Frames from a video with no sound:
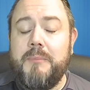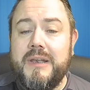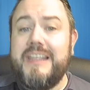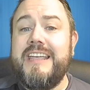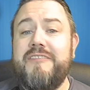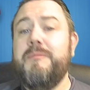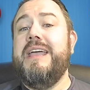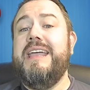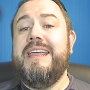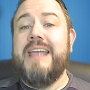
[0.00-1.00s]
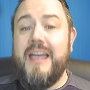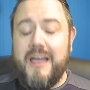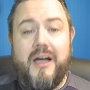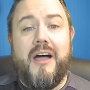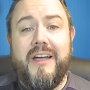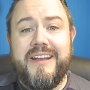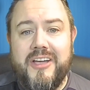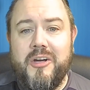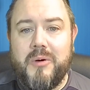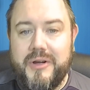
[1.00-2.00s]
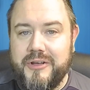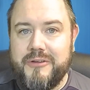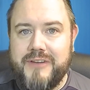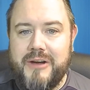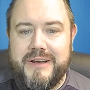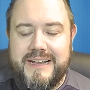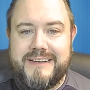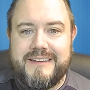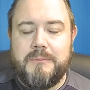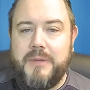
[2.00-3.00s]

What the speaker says: And believe me, I know very little. But